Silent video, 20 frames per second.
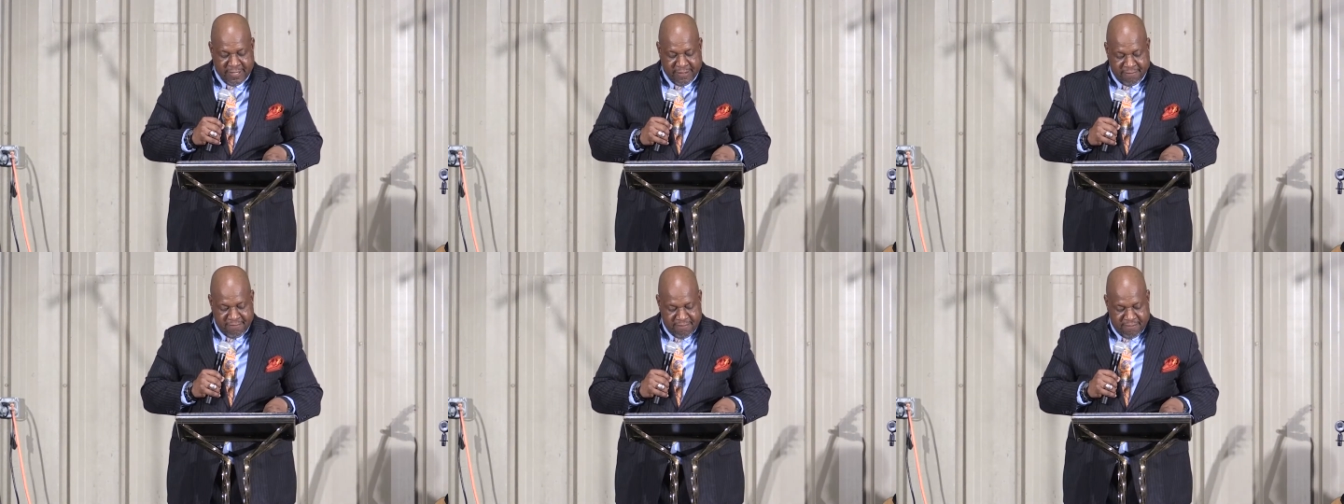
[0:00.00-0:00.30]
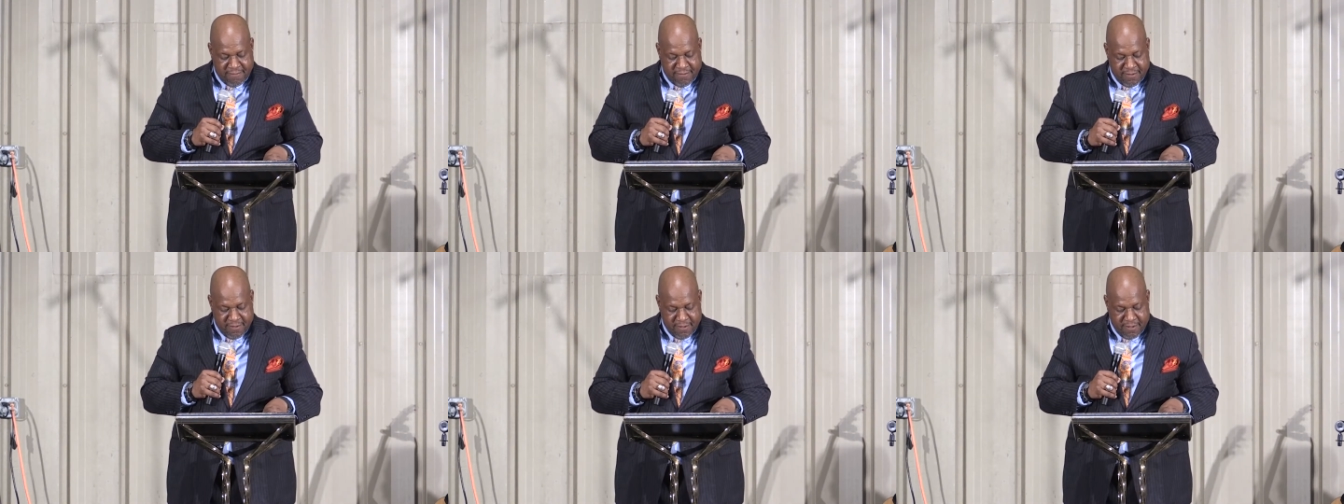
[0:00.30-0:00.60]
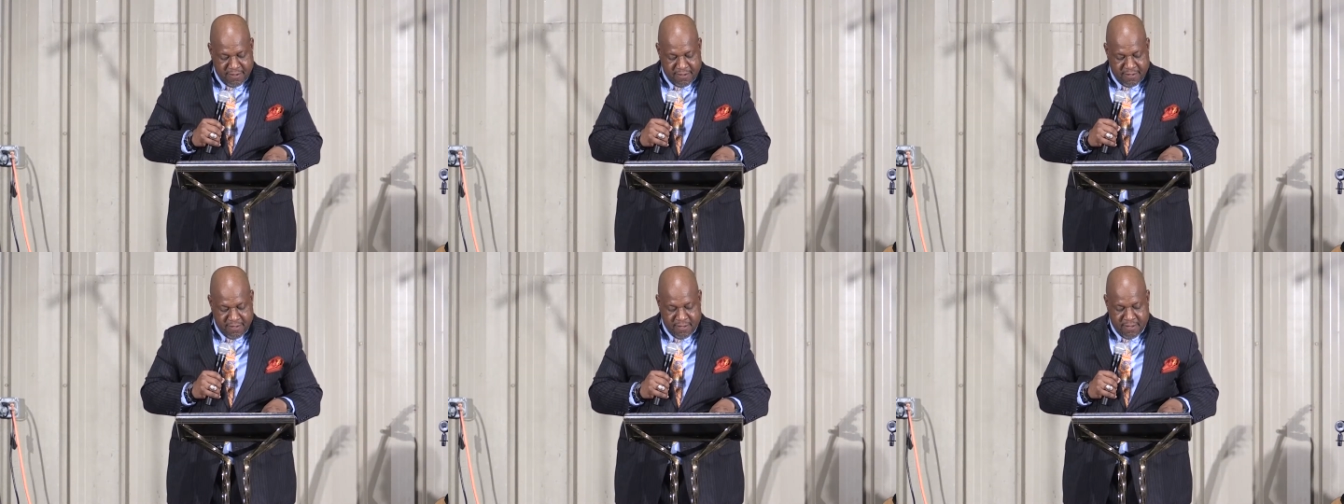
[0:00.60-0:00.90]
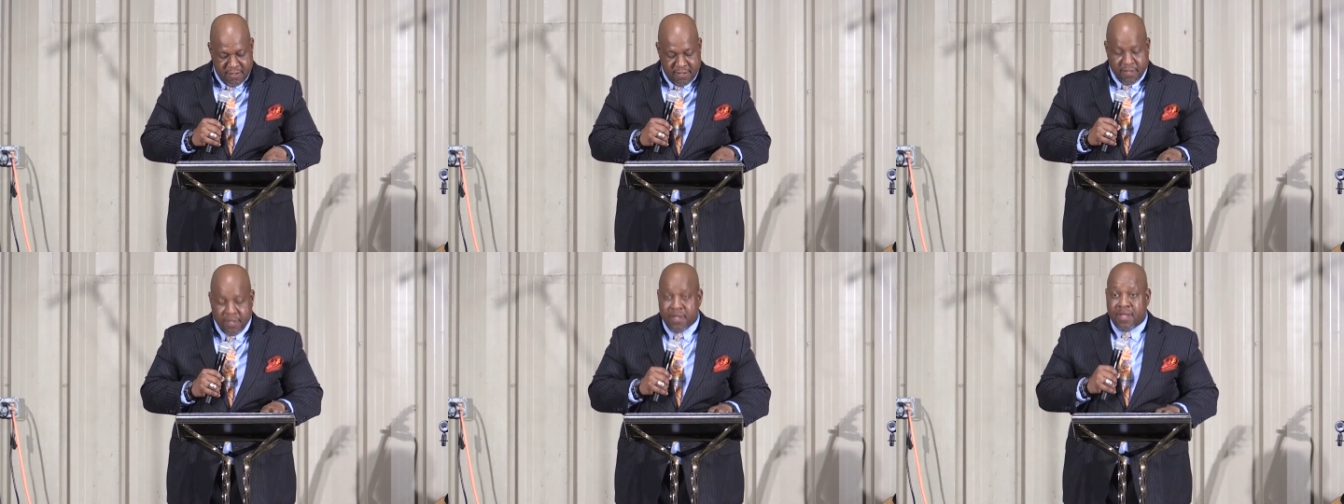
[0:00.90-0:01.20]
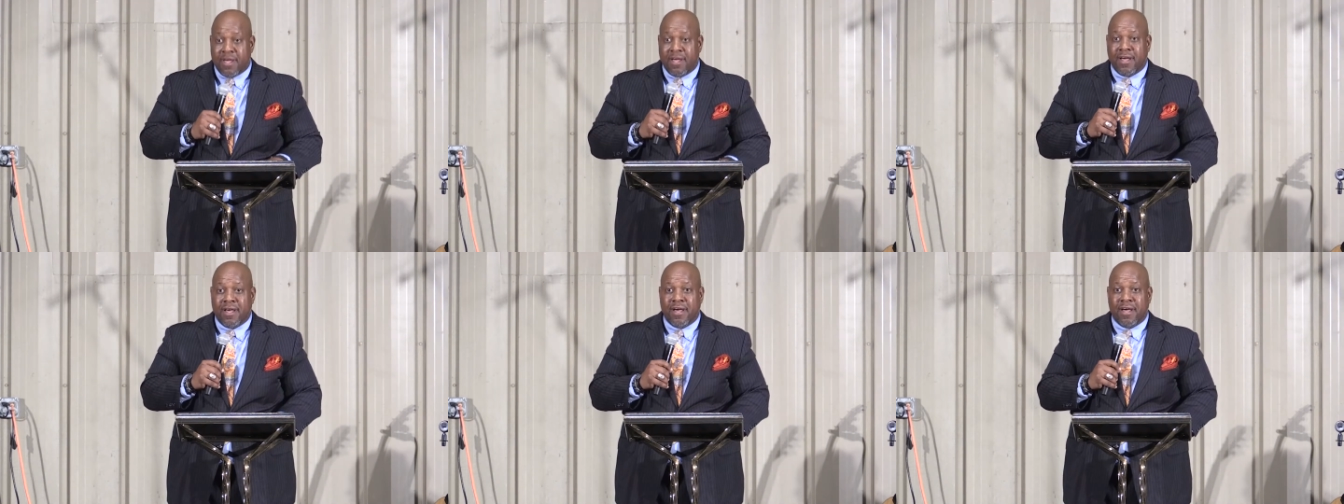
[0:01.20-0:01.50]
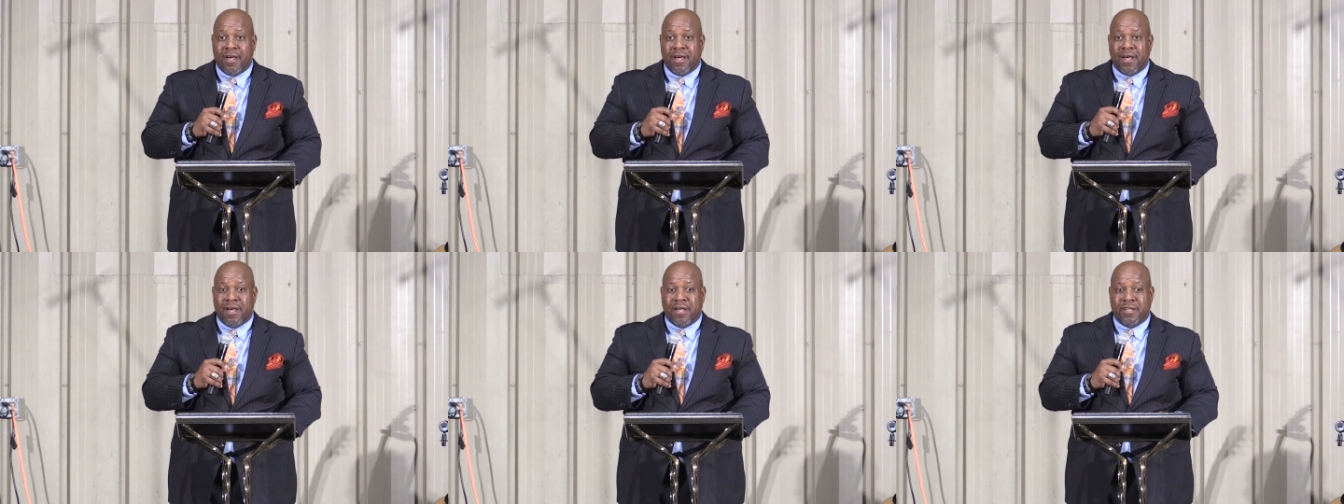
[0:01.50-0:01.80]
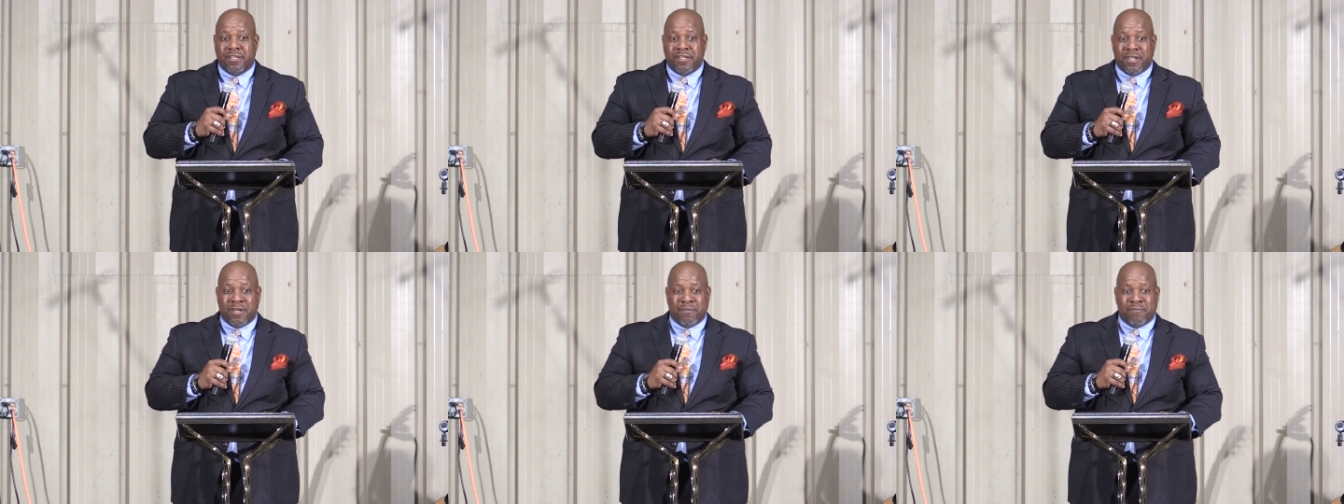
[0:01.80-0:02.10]
of
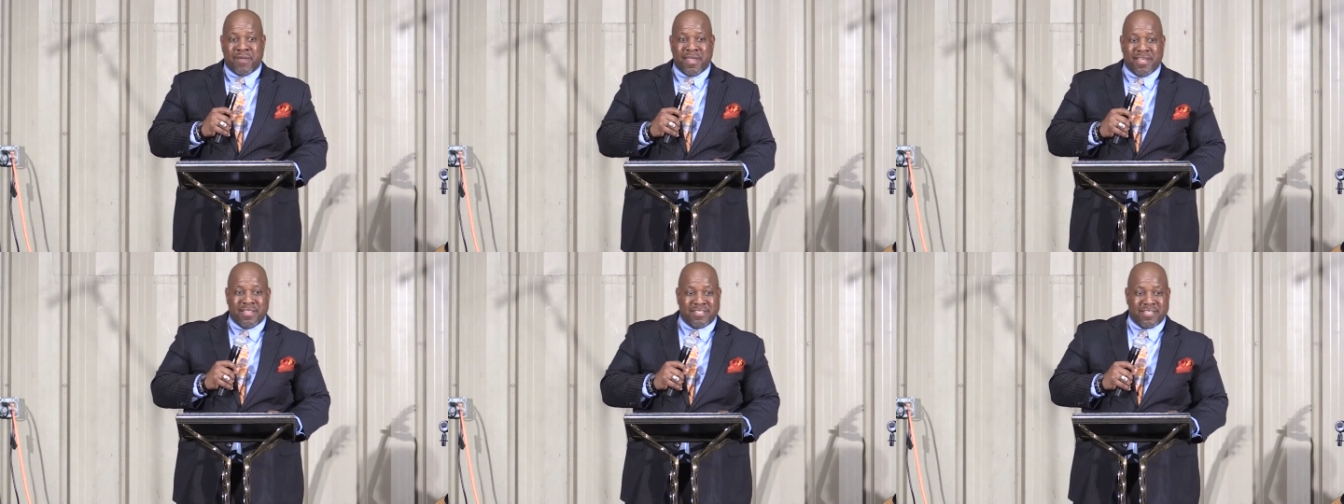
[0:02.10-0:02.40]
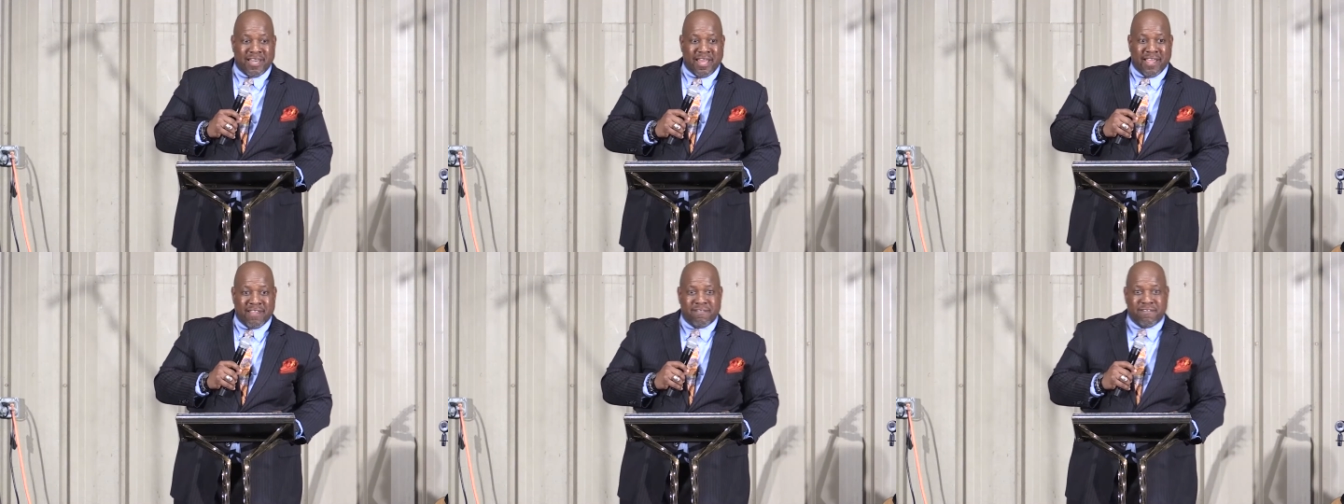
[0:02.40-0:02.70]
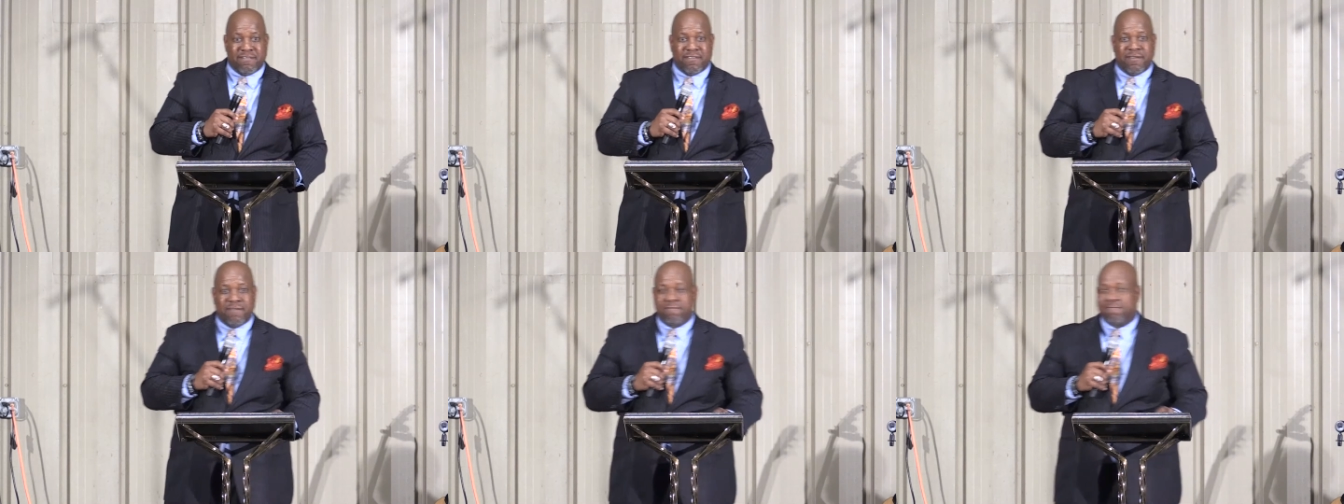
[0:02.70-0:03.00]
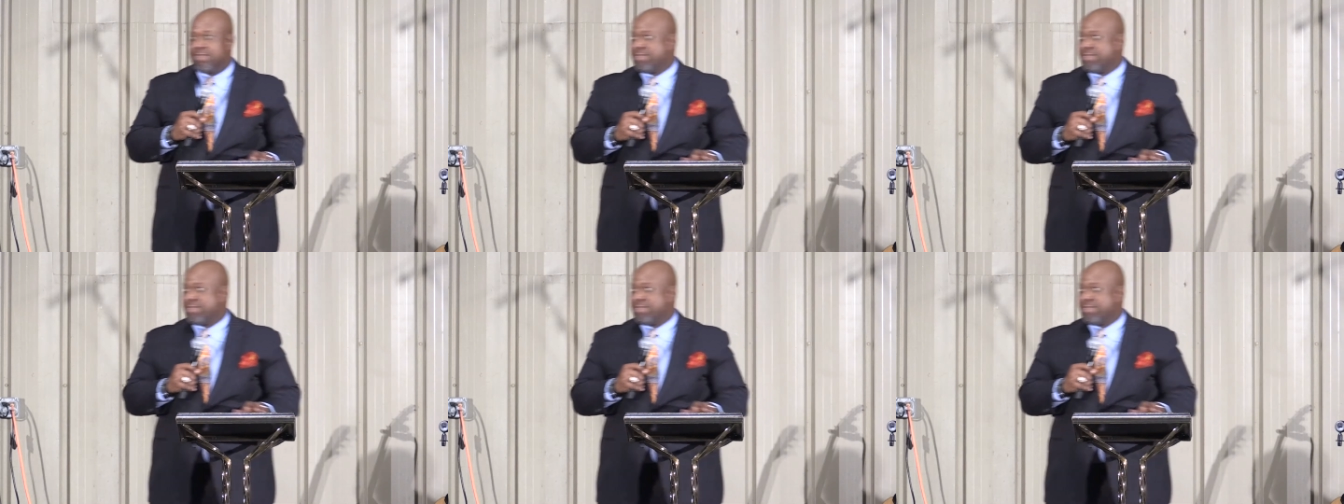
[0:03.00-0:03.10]
a young man's life